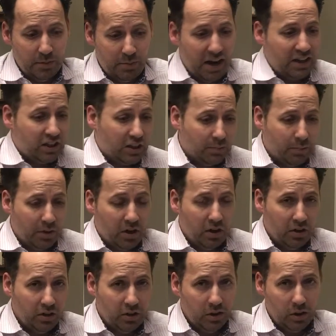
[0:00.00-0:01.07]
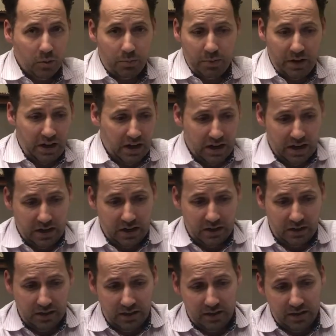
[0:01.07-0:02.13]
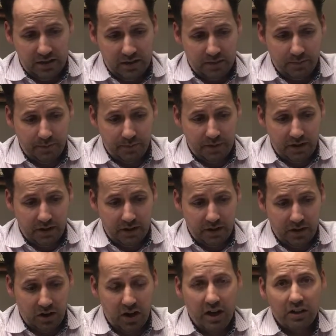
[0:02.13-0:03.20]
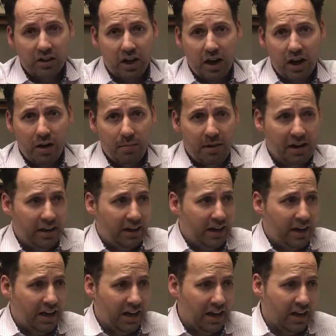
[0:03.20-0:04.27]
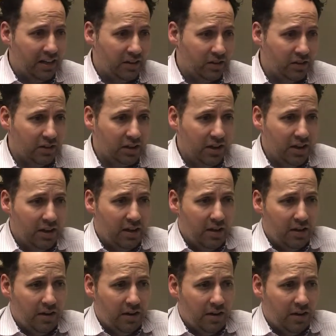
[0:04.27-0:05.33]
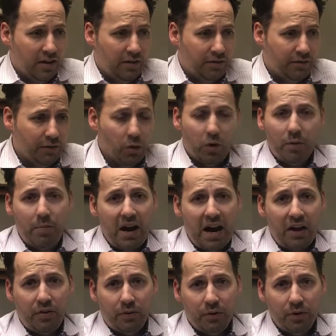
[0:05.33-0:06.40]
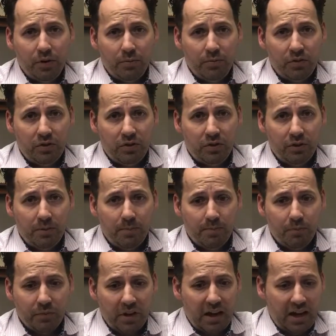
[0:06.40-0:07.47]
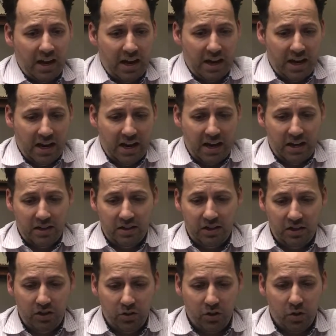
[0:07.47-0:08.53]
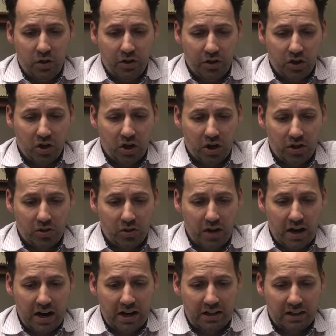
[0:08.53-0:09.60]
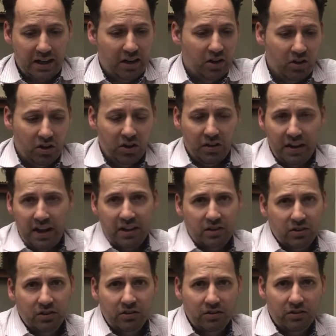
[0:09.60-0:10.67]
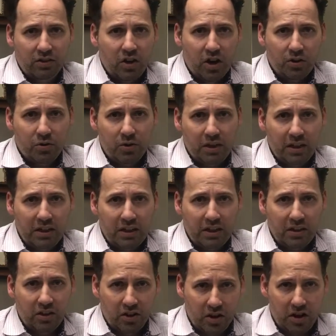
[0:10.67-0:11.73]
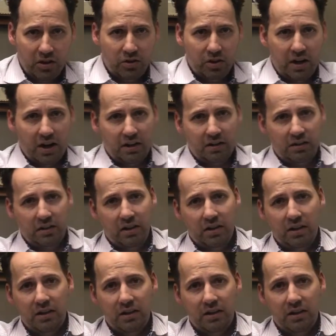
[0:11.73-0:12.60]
basketball hoop and a hot tub, and it has 4 bathrooms, and you go under contract, and all that's contradicted in the contract, I